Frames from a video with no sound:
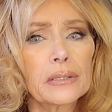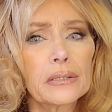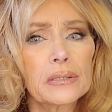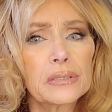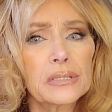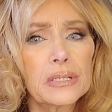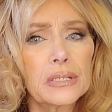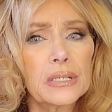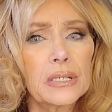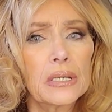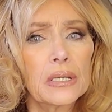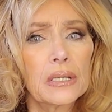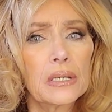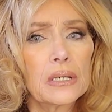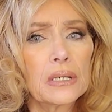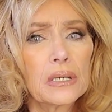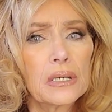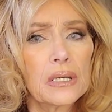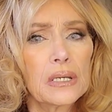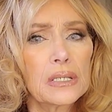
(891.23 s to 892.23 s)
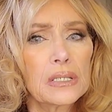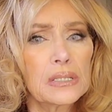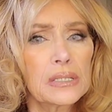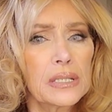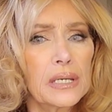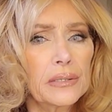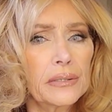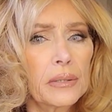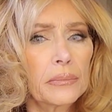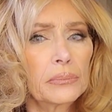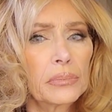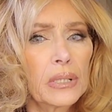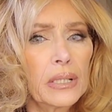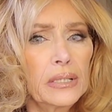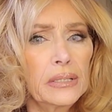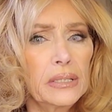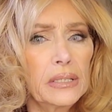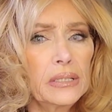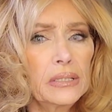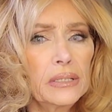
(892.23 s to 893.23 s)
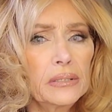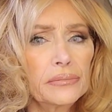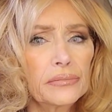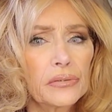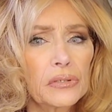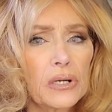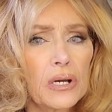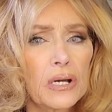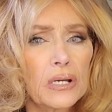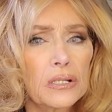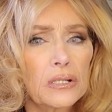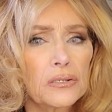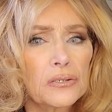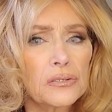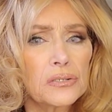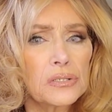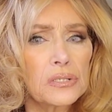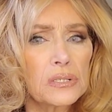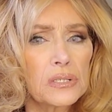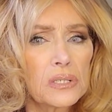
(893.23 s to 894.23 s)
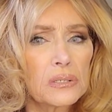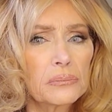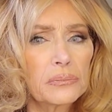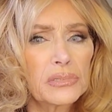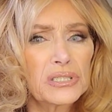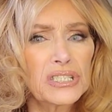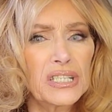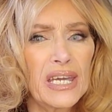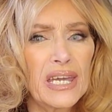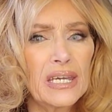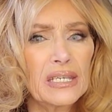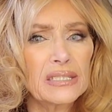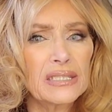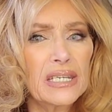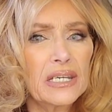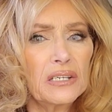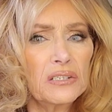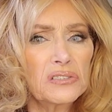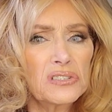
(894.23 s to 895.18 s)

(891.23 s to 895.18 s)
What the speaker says: See how they blend in different colors? But you can't tell.